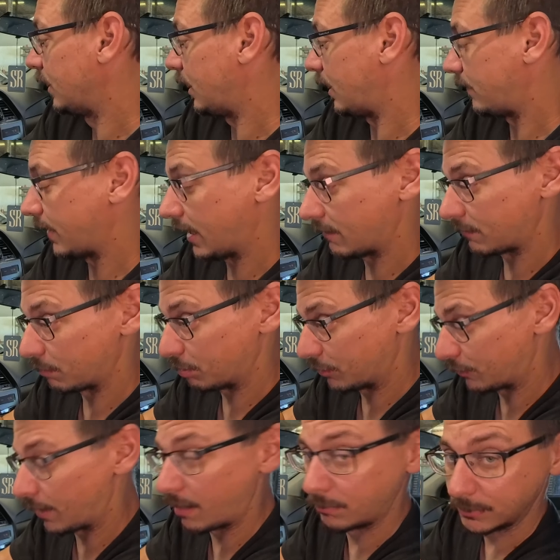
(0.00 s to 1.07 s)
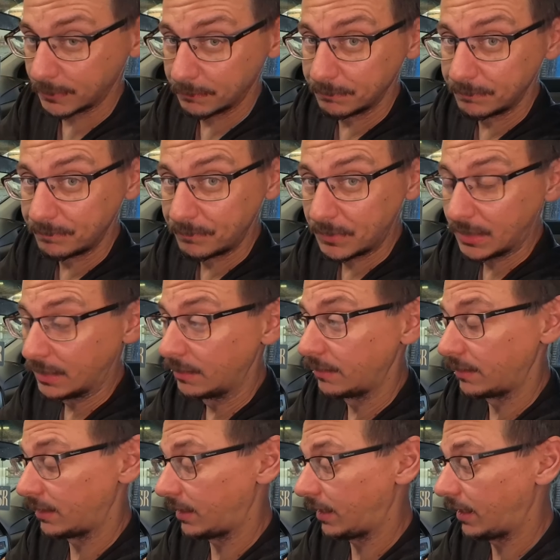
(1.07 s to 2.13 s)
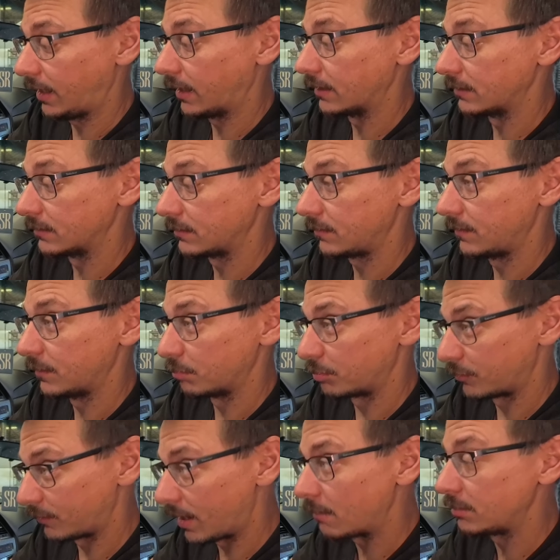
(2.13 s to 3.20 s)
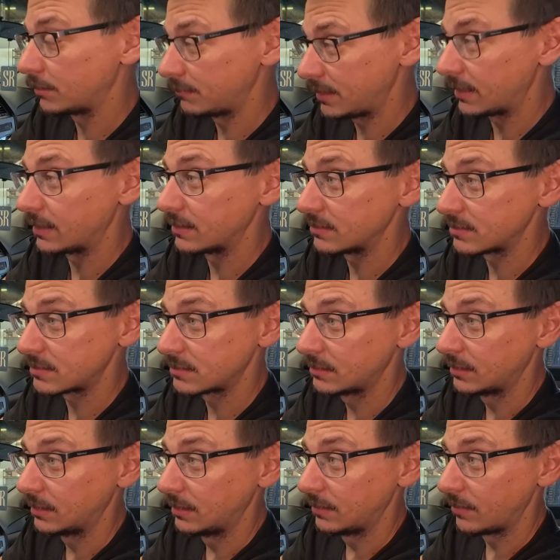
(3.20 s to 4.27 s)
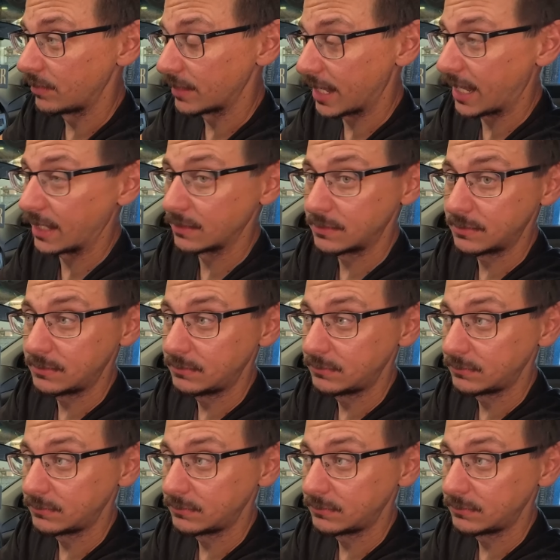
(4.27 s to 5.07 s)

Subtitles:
and they have a problem. And the problem is that